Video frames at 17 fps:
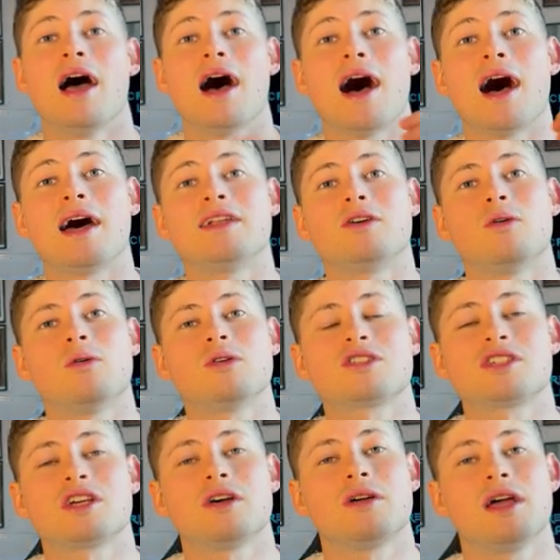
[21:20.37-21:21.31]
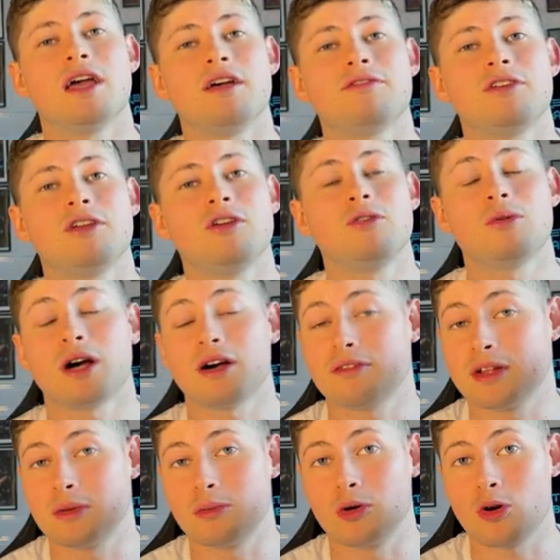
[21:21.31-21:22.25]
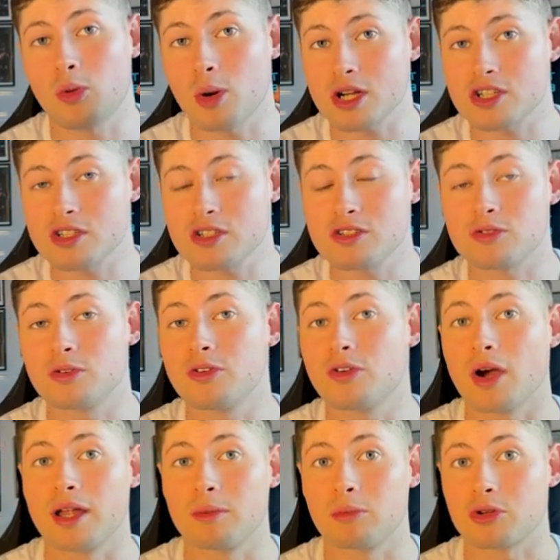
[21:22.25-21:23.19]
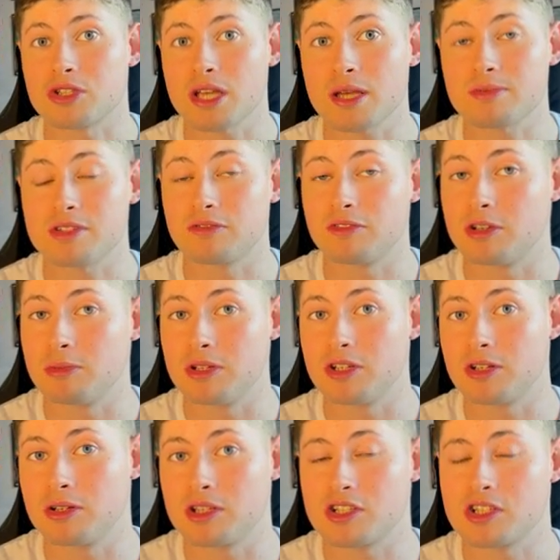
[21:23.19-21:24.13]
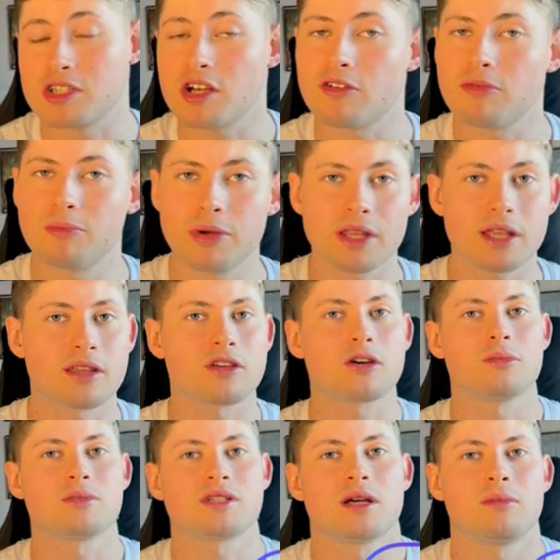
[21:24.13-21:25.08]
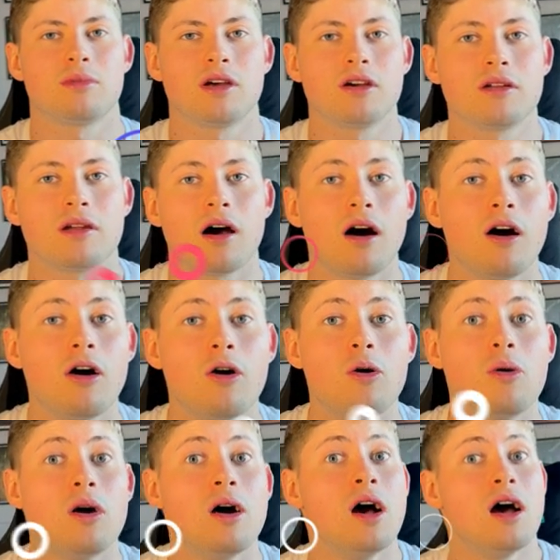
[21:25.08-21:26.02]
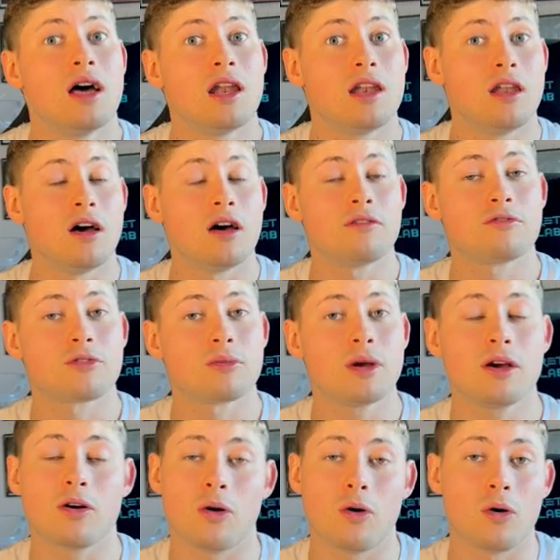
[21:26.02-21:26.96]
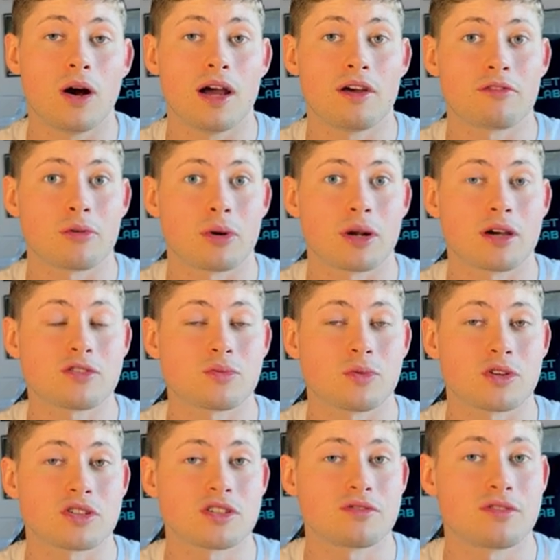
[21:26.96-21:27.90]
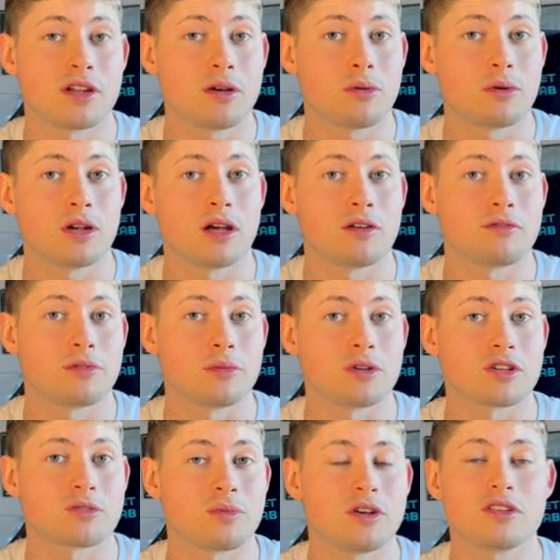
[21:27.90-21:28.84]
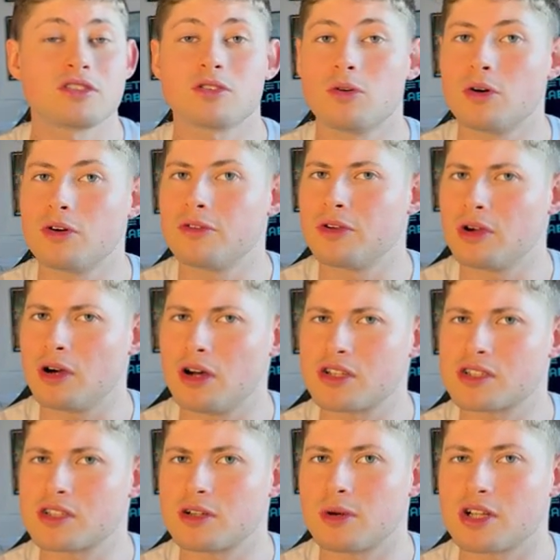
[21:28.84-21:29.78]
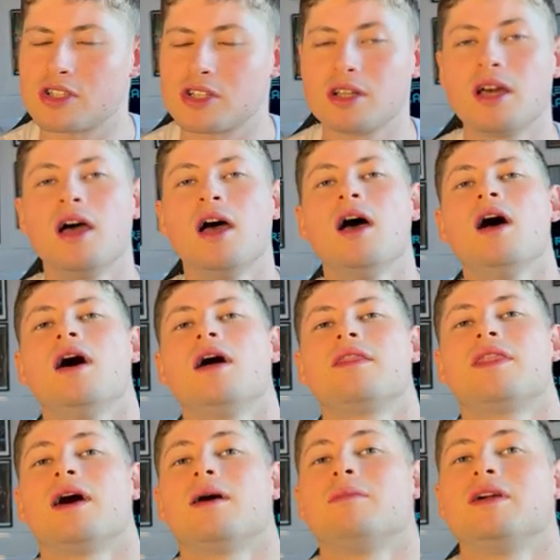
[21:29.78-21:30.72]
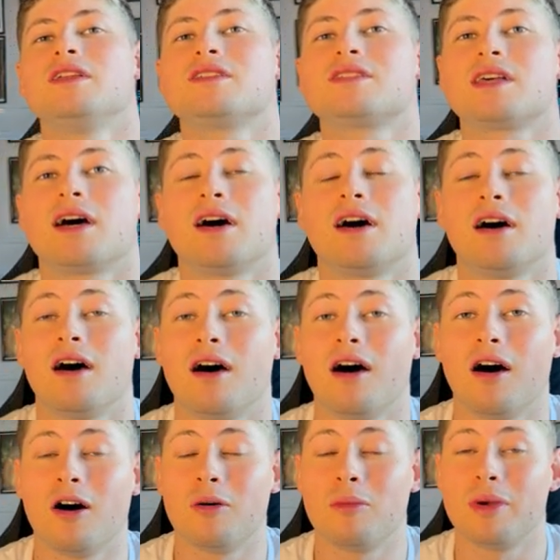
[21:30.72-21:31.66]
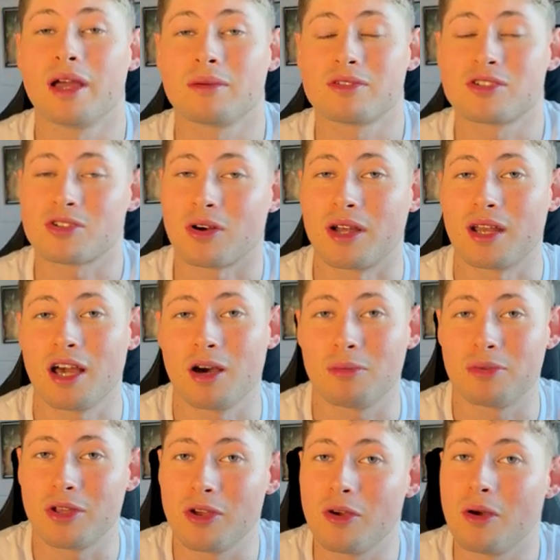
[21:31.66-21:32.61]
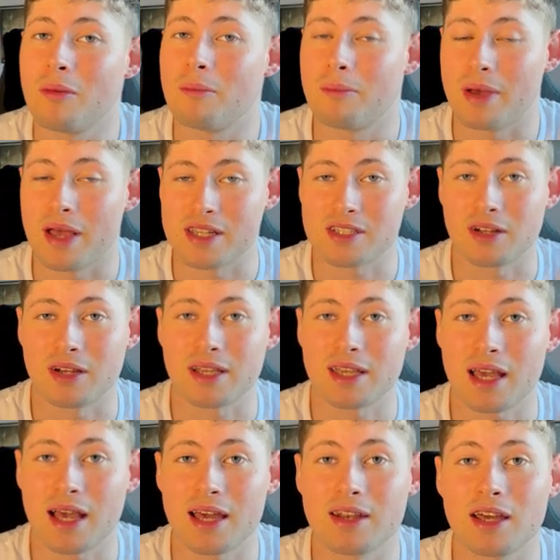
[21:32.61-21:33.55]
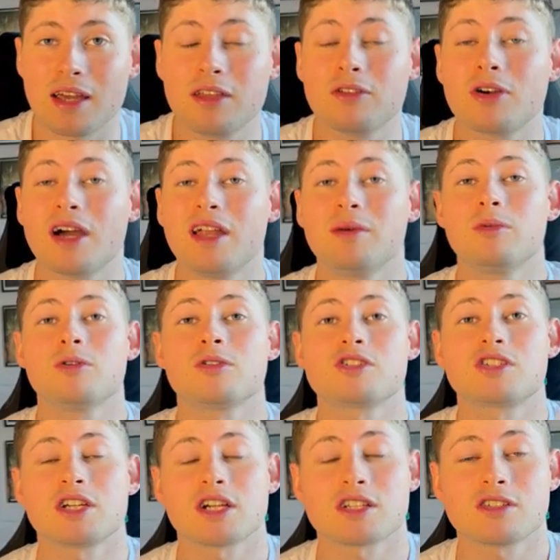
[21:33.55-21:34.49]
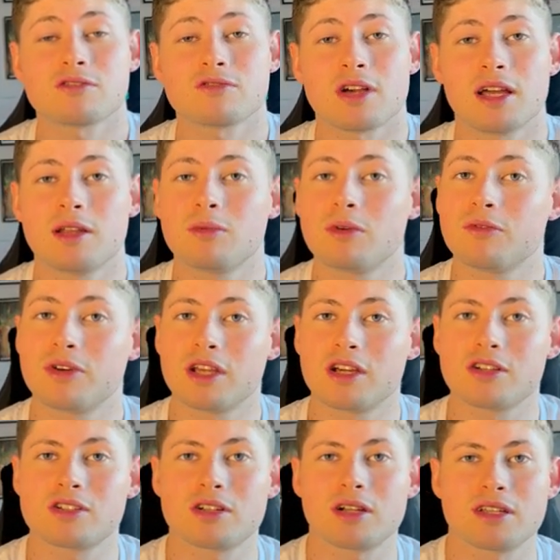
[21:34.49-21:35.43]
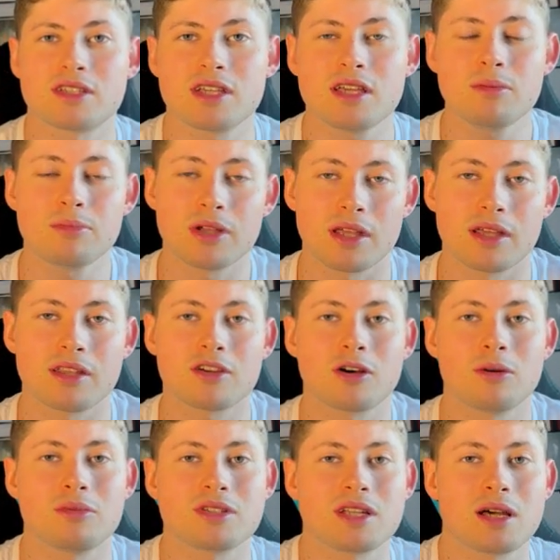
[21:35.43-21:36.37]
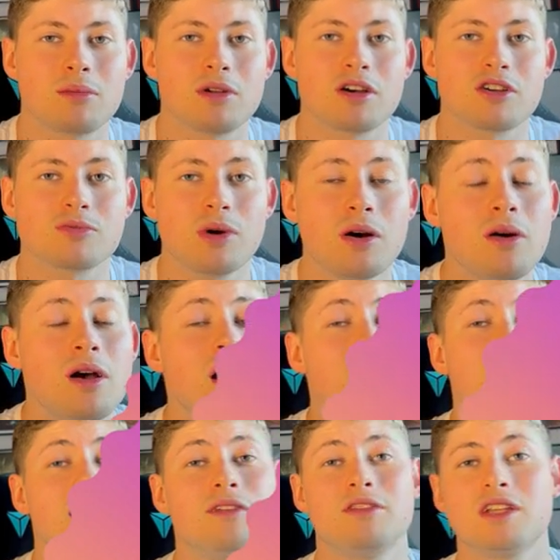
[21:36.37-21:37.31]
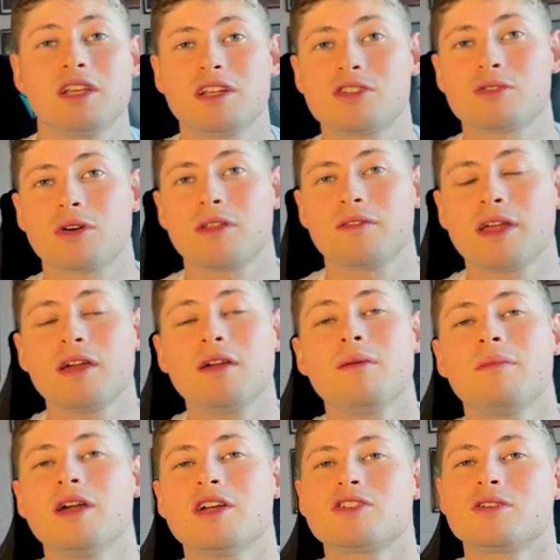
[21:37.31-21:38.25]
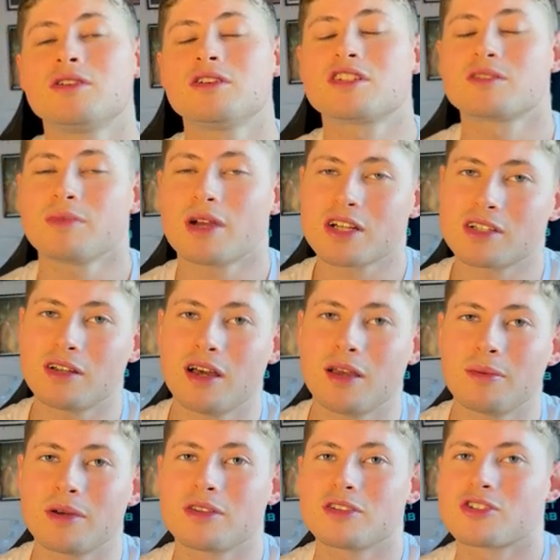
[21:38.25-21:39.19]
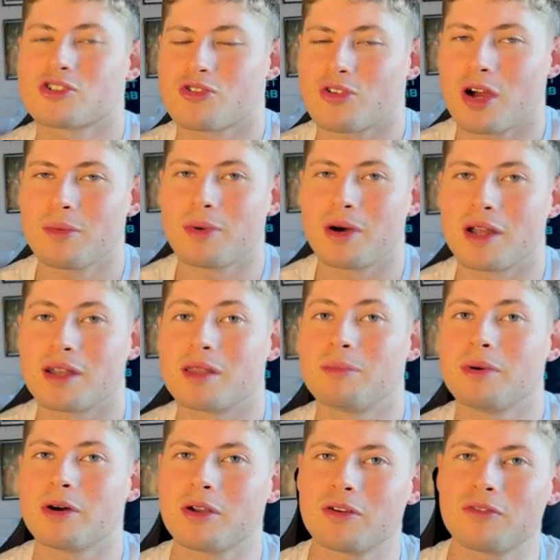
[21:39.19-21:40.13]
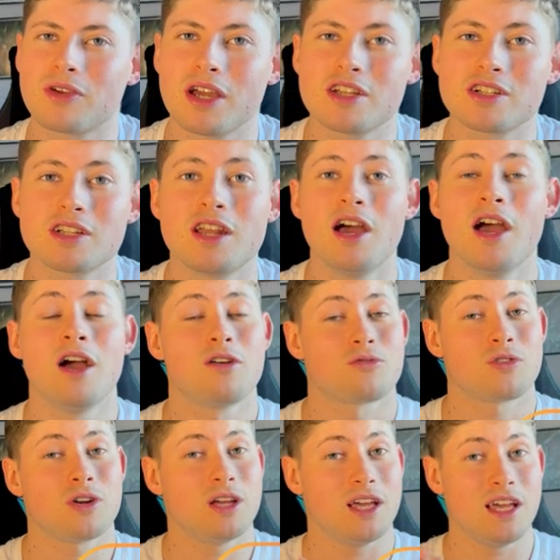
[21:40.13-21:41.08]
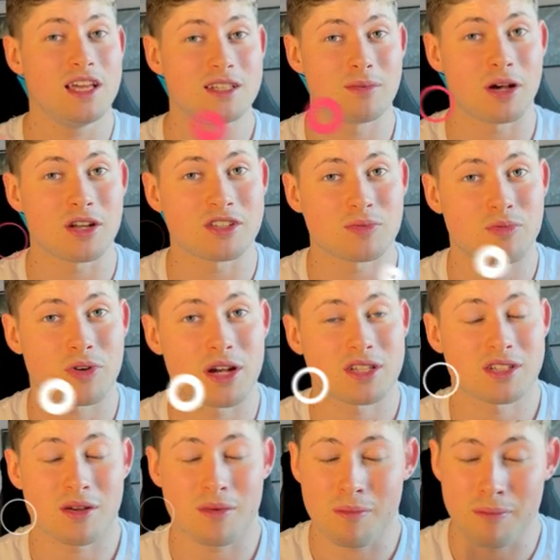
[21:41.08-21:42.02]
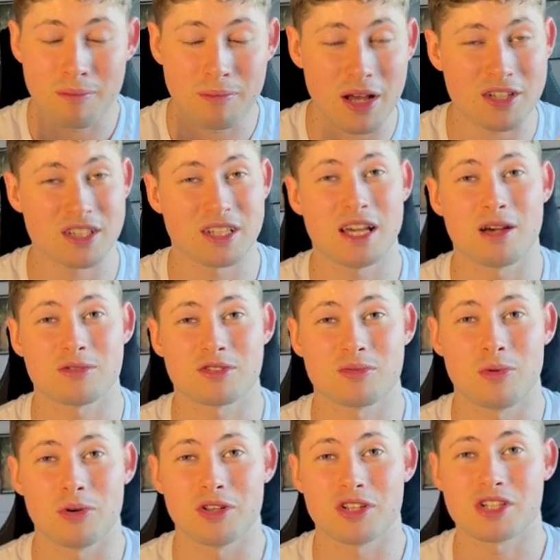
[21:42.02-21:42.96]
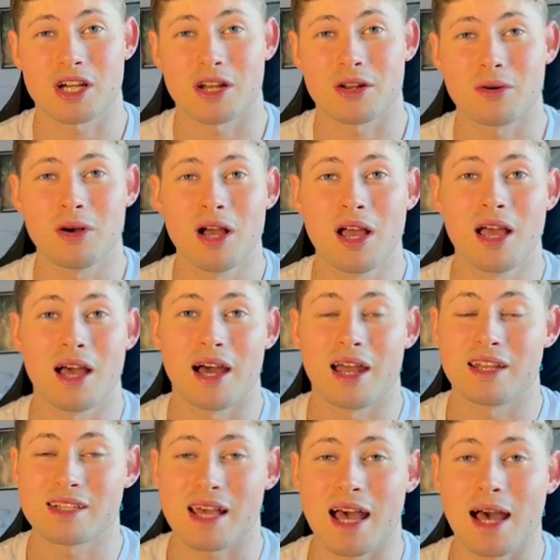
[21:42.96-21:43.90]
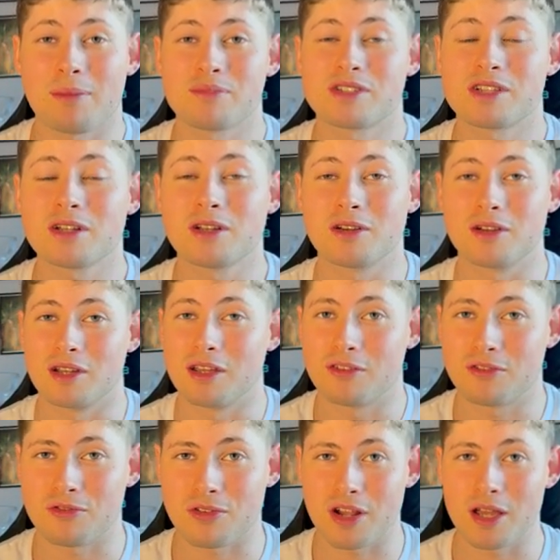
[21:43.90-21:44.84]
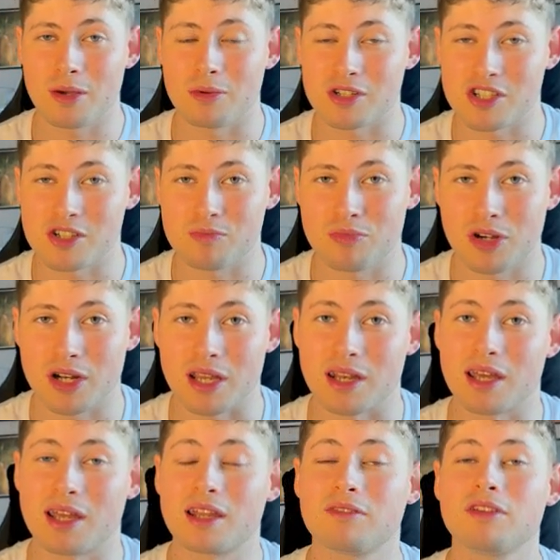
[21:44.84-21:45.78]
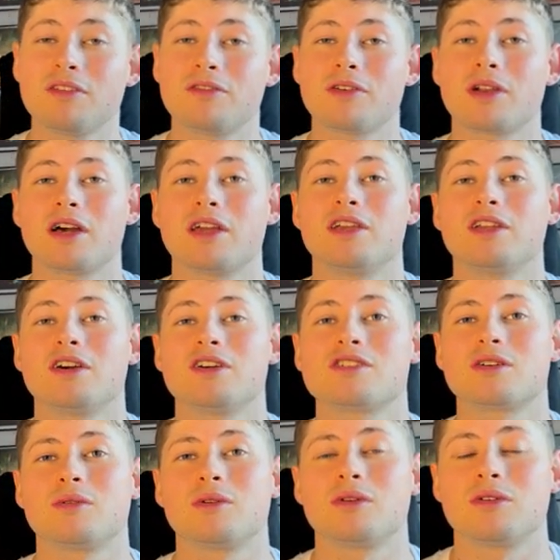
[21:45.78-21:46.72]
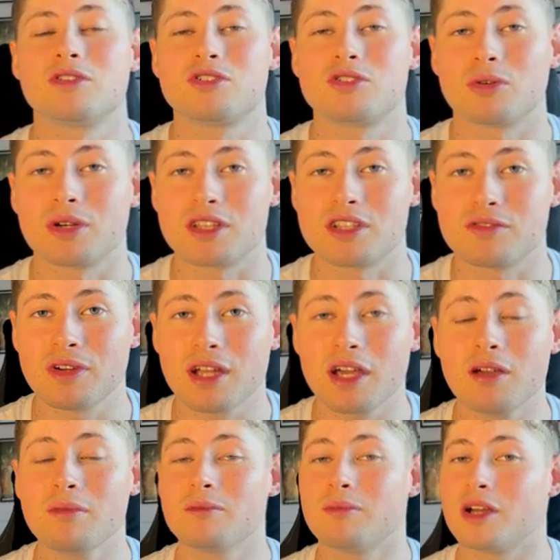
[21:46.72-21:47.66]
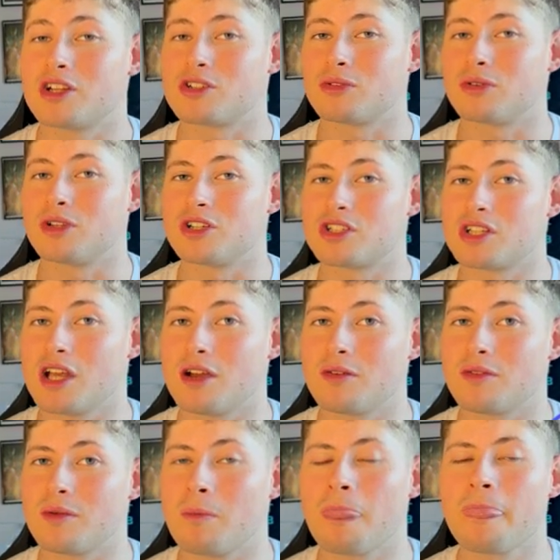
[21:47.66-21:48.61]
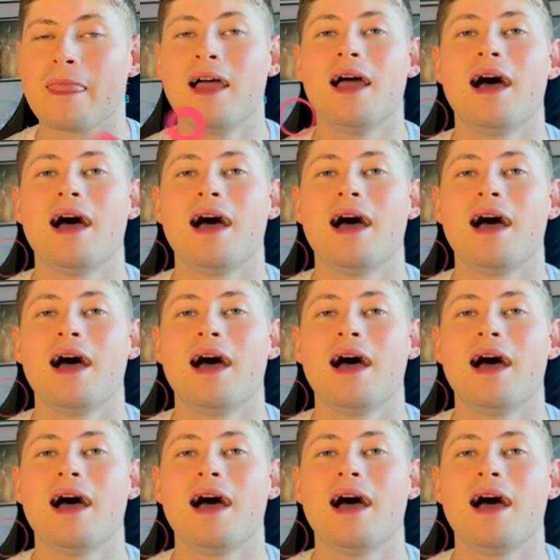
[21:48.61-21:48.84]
And also, if you have any more questions, or you've got any more tips, if you've been doing this yourself, put them in the comments down below and I'll learn from it, or everyone else watching this video will learn from your experience. Or if you're asking a question, that means that I'll be able to try and help you best I can. And you got any more suggestions for any more videos you'd like to see, put them in the comments down below as well. And if you did enjoy the video, make sure you smash the like button, subscribe button, and the bell notification. Free, easy buttons to press, massively helps support the channel, and it's absolutely free, which is brilliant. And if you feel like you know someone who enjoy this video, make sure you share it with them.